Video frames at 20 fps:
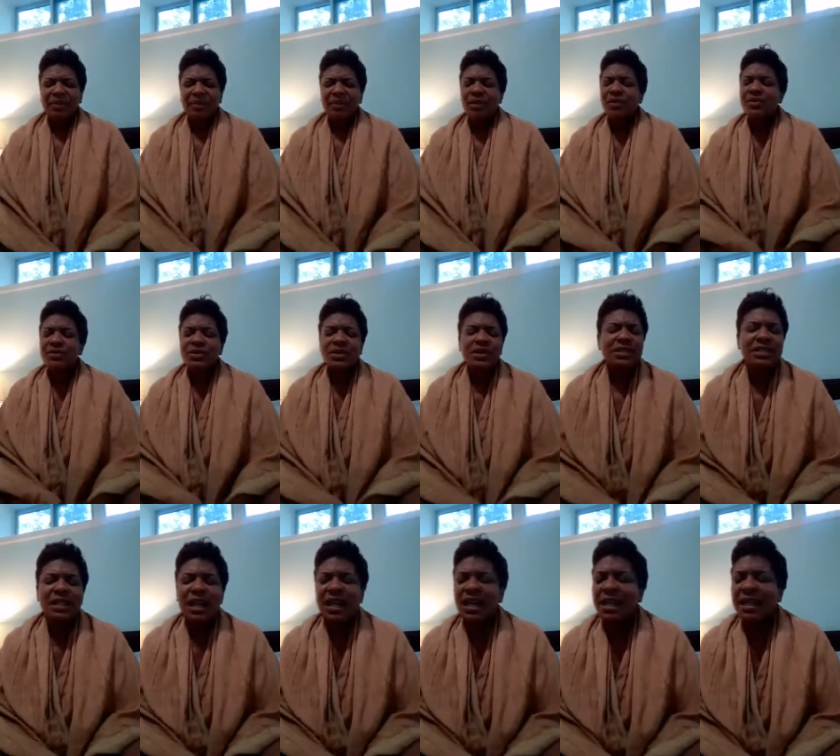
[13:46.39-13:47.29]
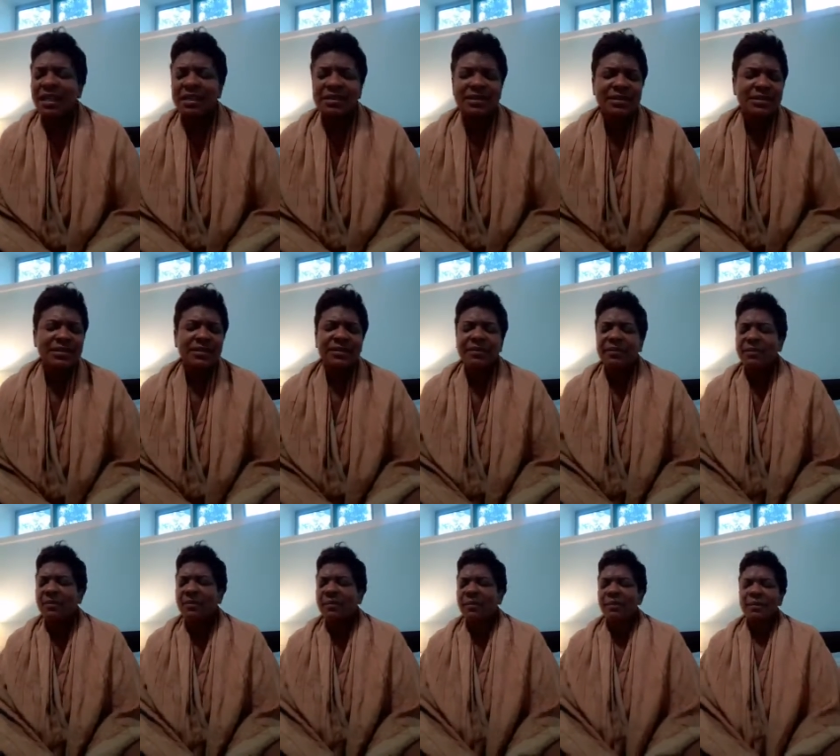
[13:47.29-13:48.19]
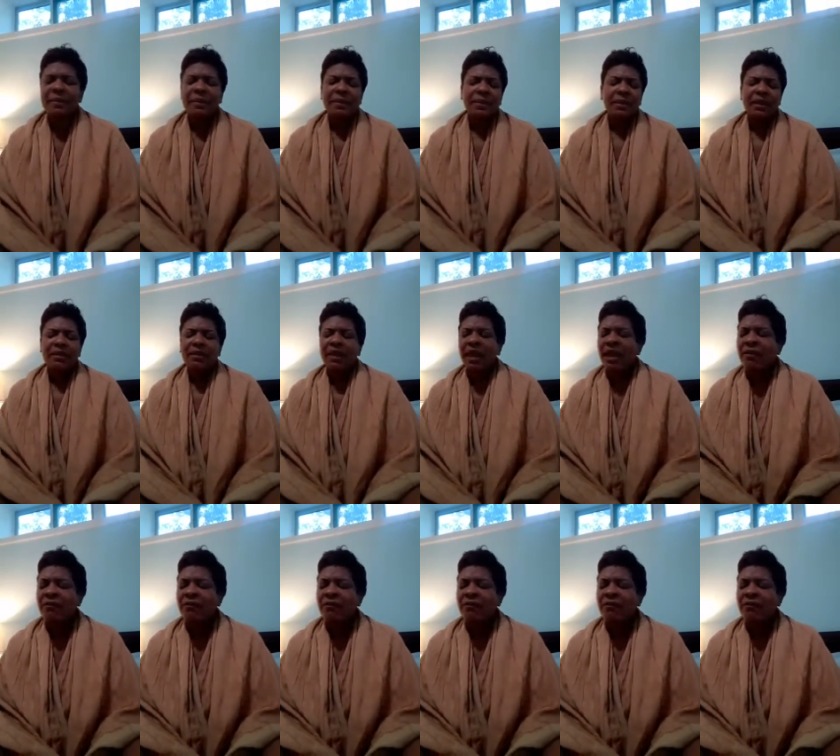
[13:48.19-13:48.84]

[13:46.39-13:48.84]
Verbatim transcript: Those are the days that